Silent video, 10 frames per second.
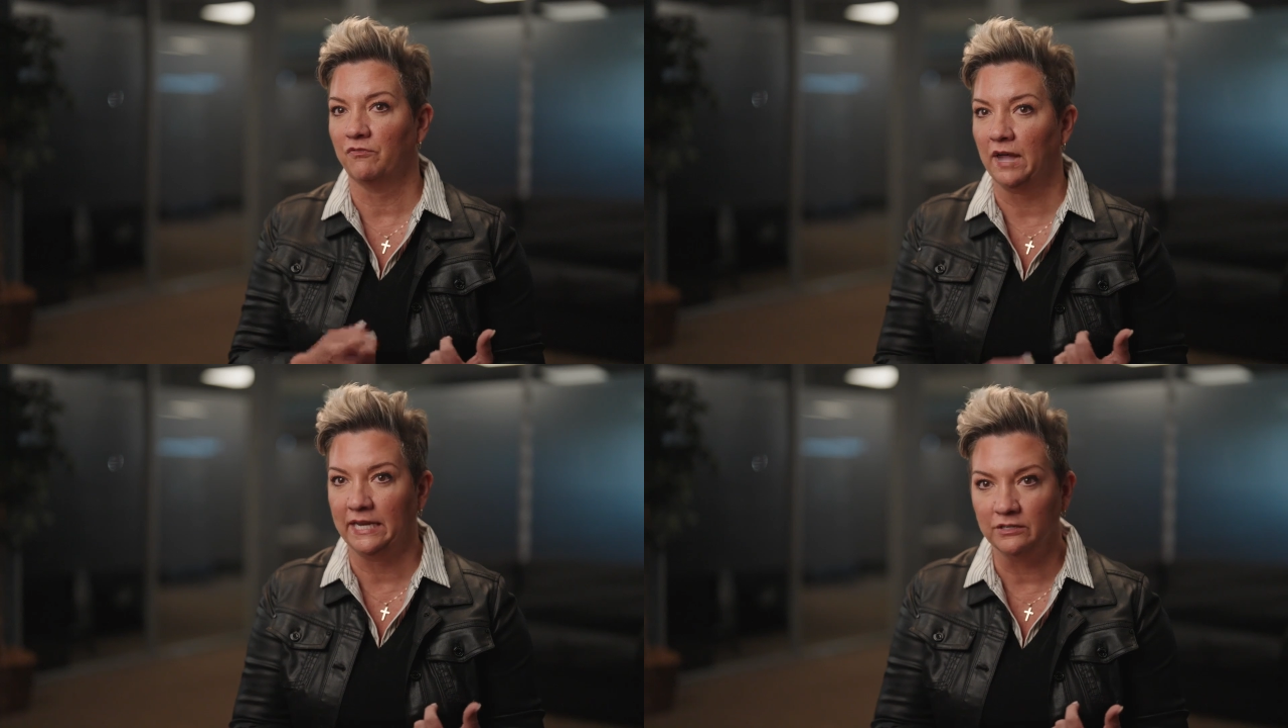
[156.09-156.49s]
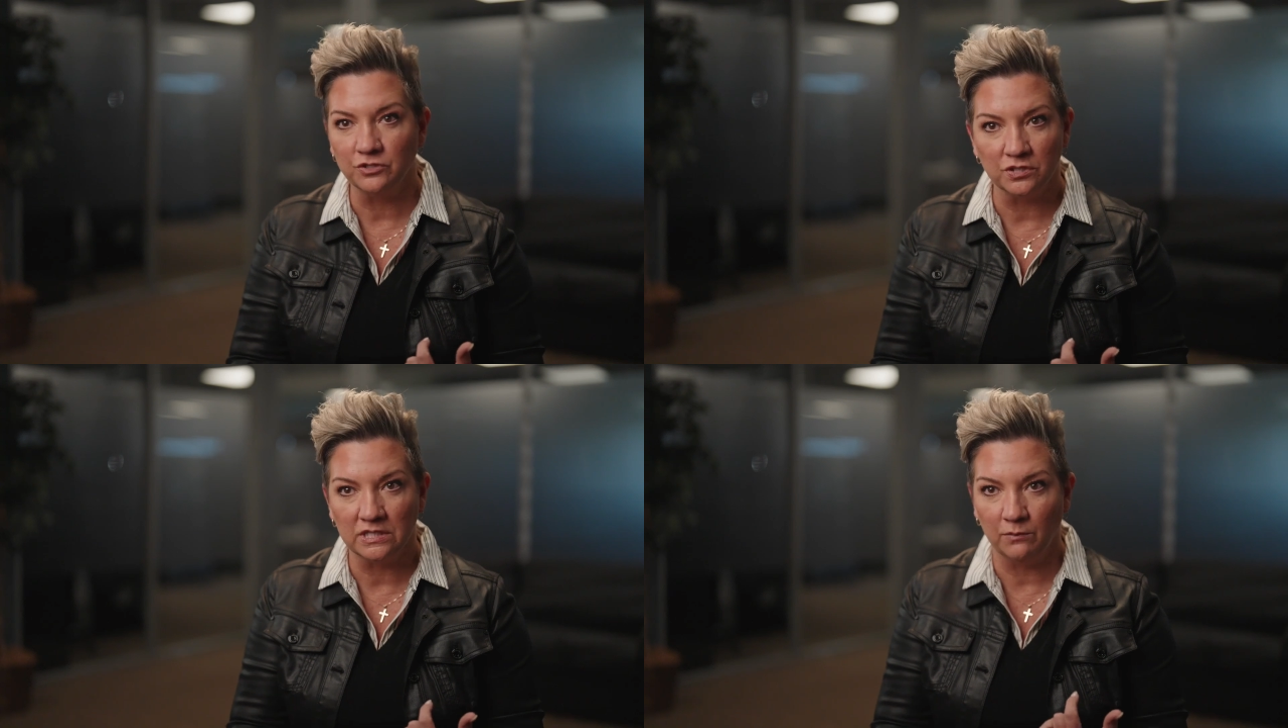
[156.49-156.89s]
a
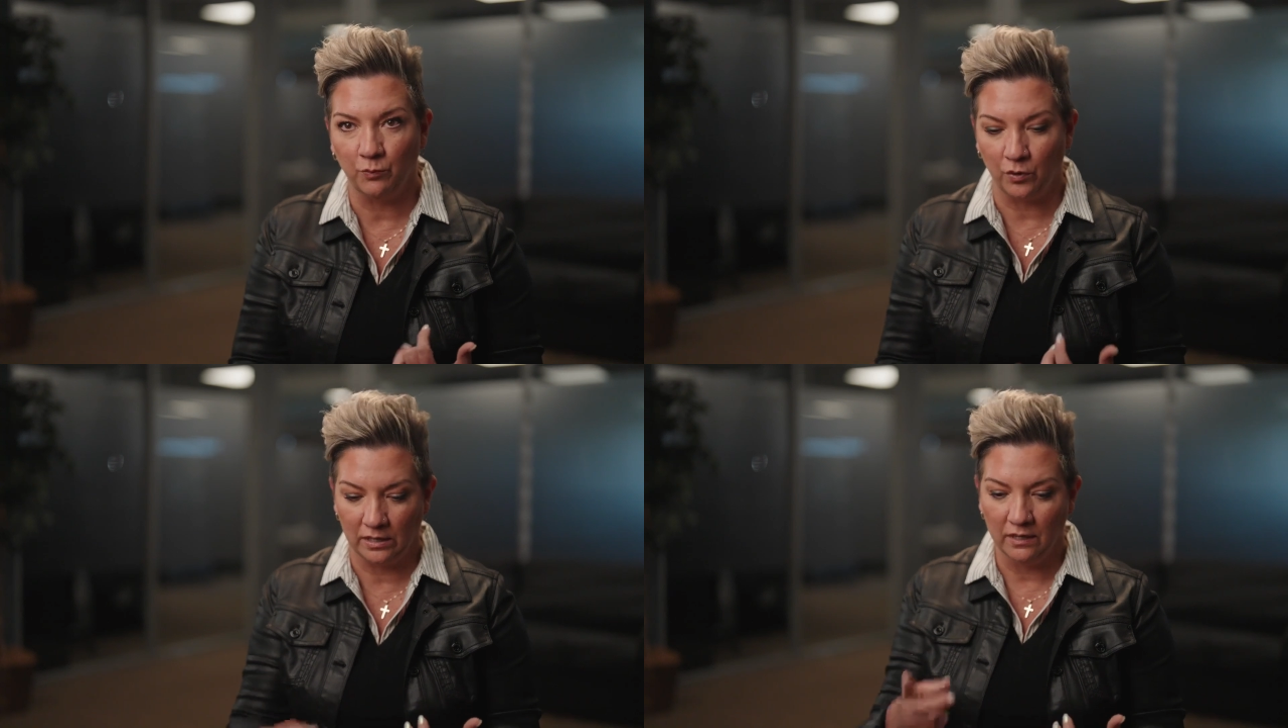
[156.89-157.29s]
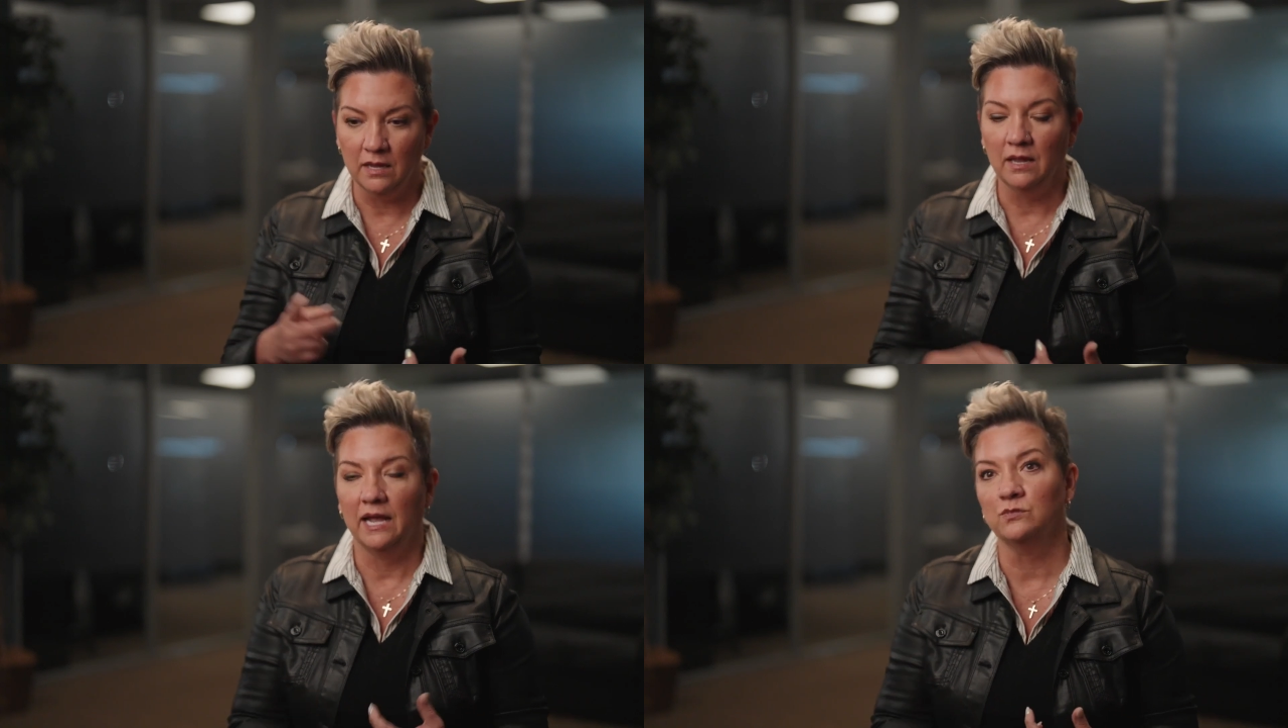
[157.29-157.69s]
financial standpoint
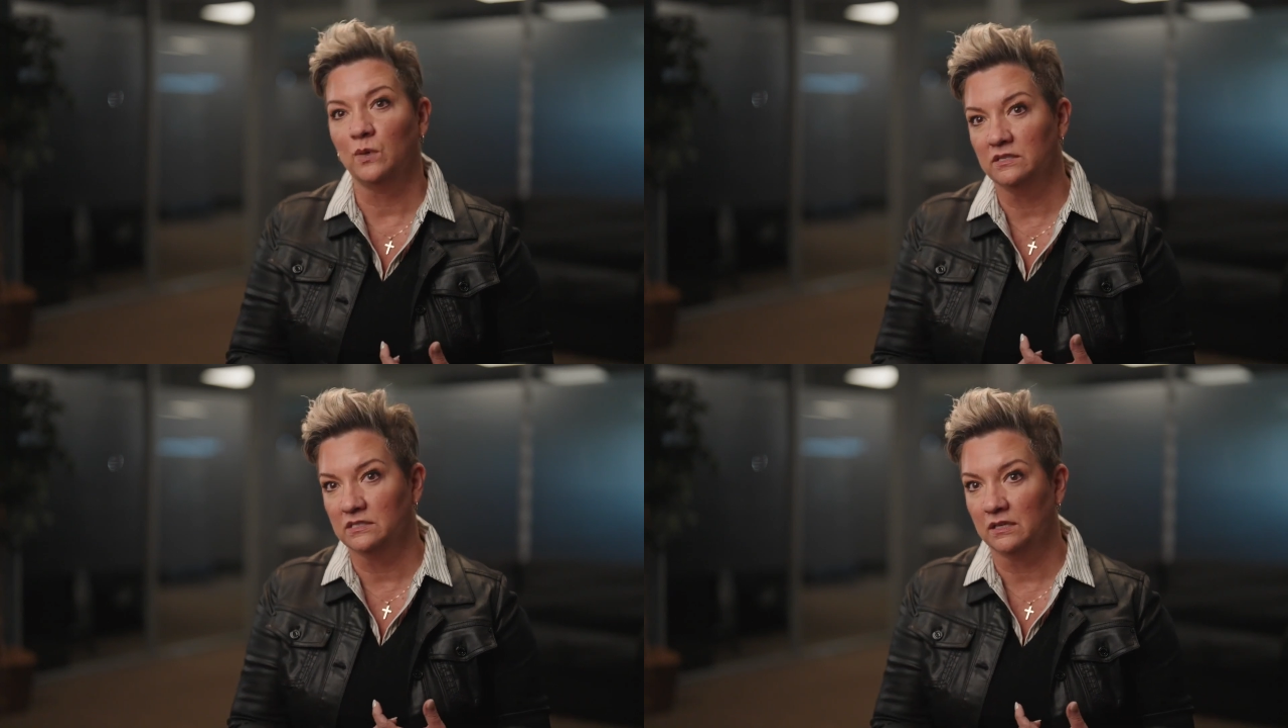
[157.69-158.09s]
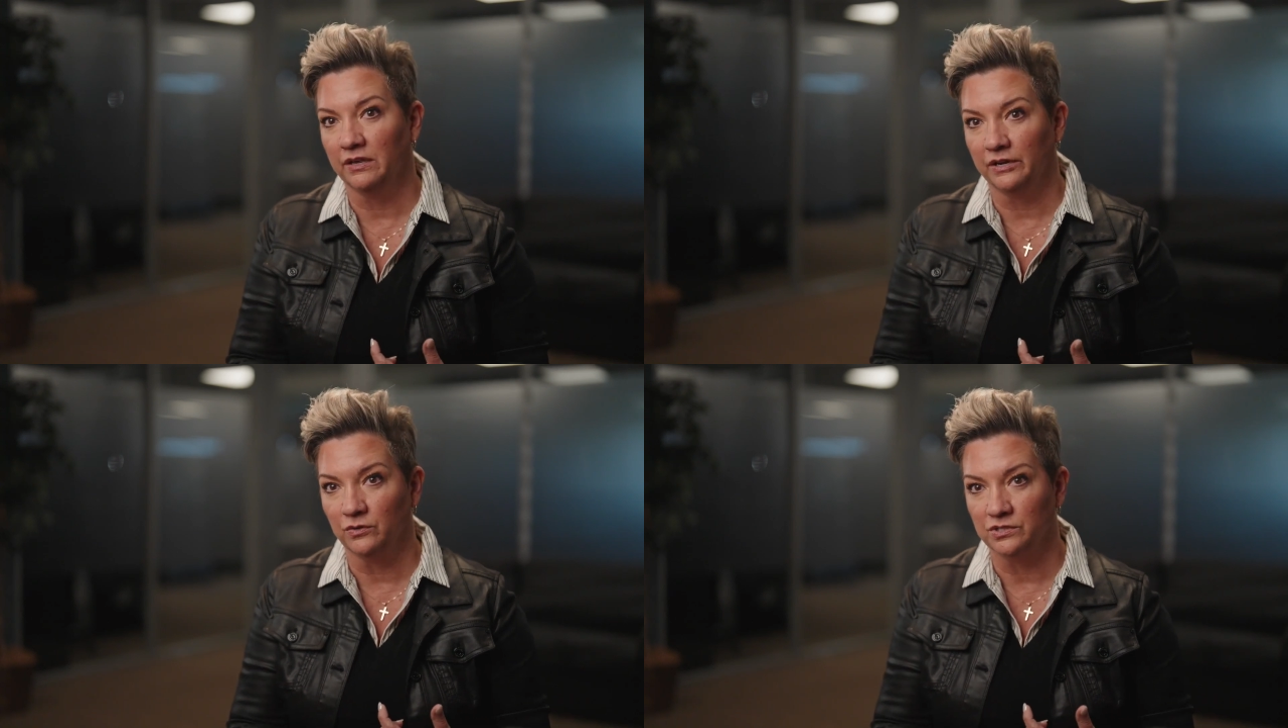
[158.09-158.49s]
as well as a
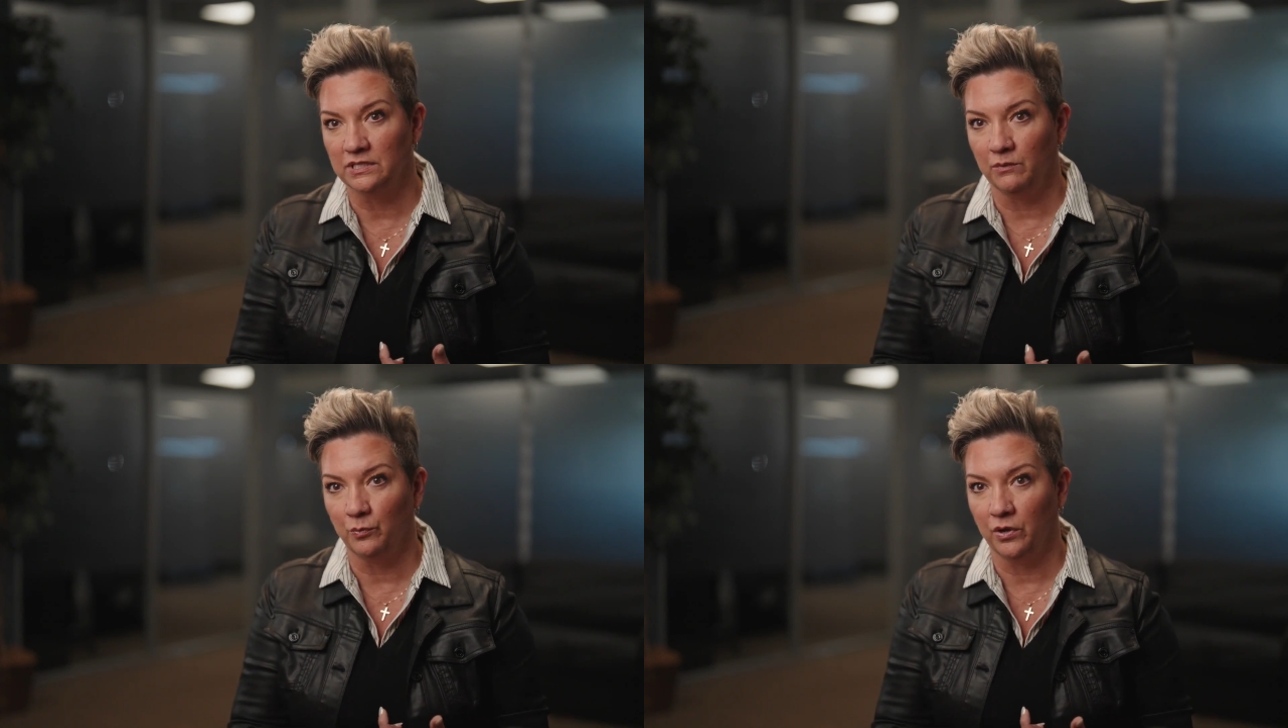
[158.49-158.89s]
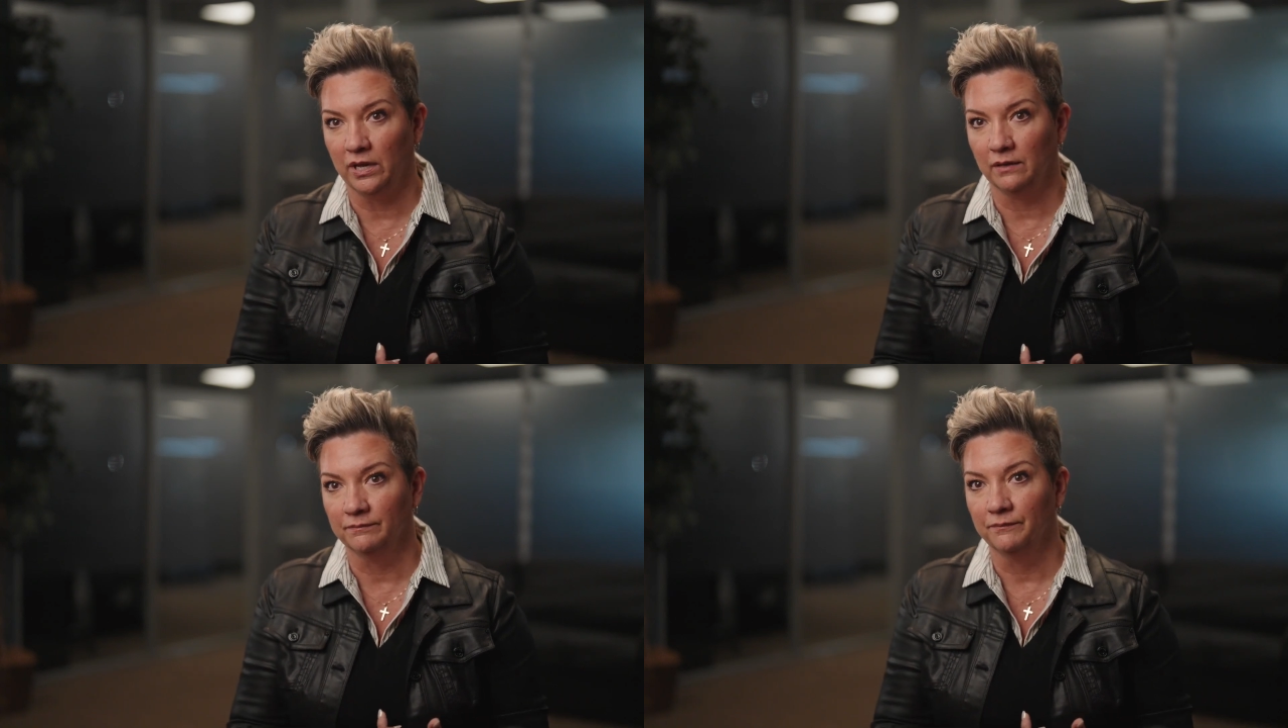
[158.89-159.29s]
clinical standpoint.